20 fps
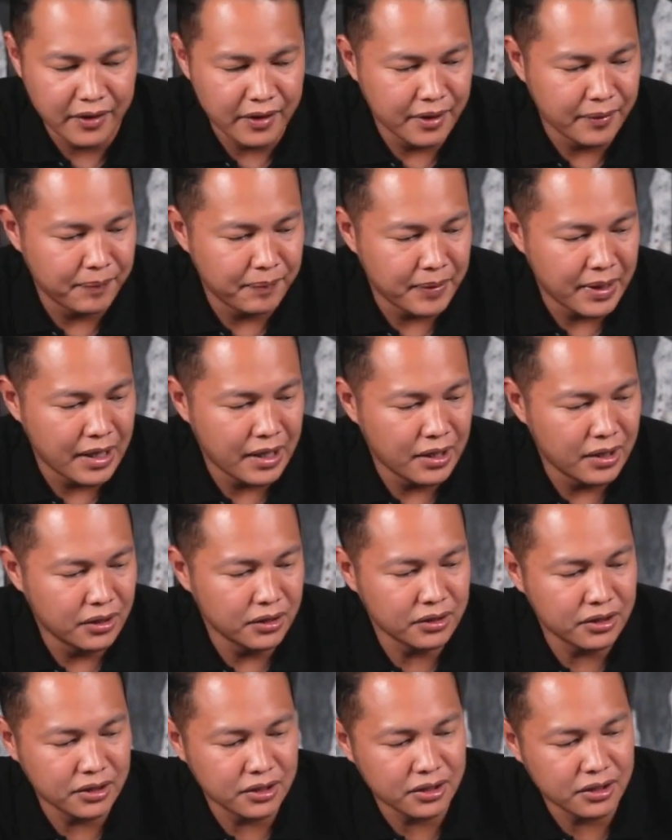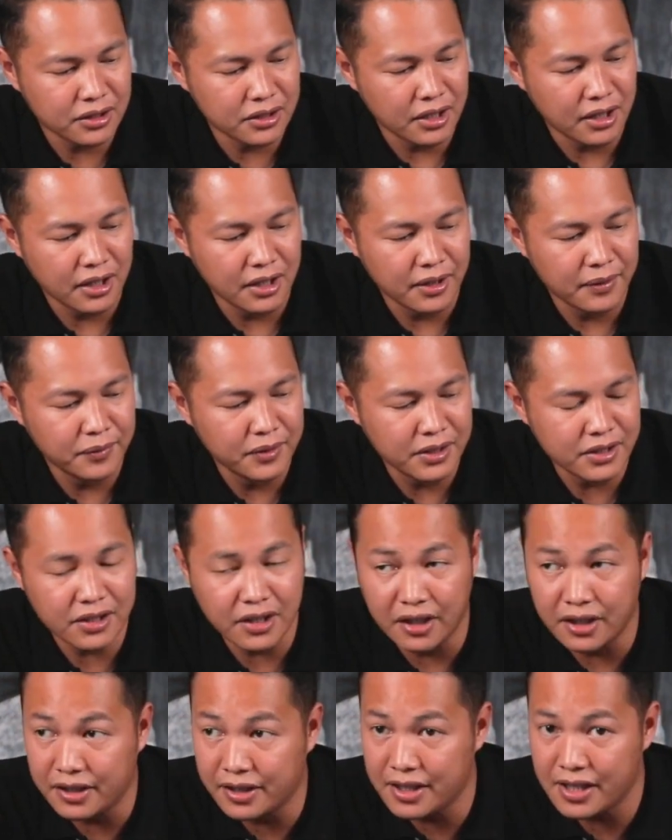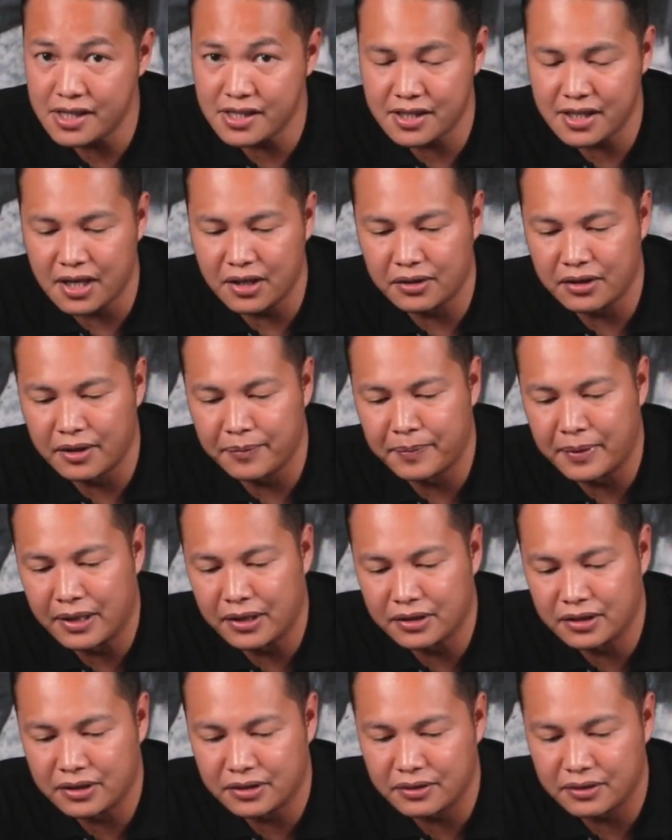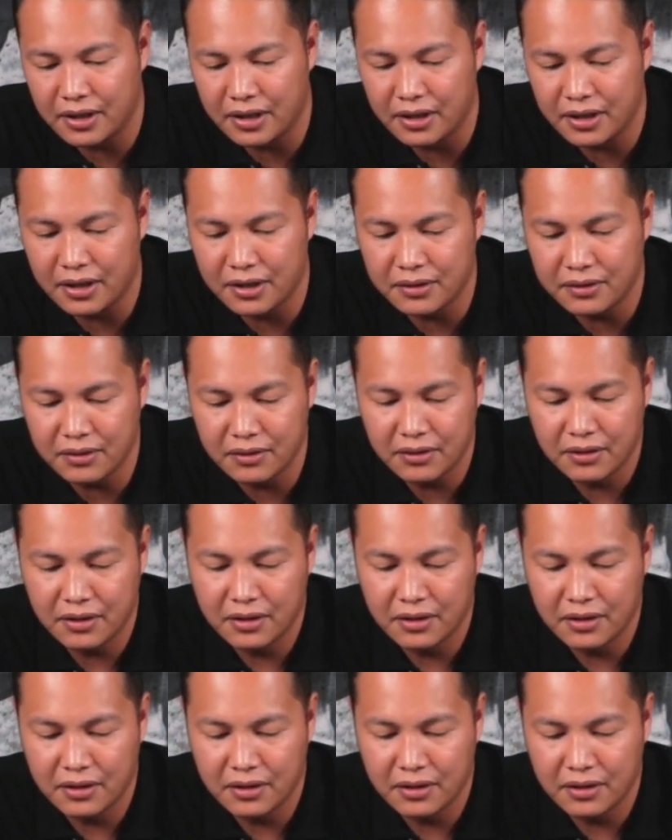The pouch, I'm just gonna test out the pouch right now.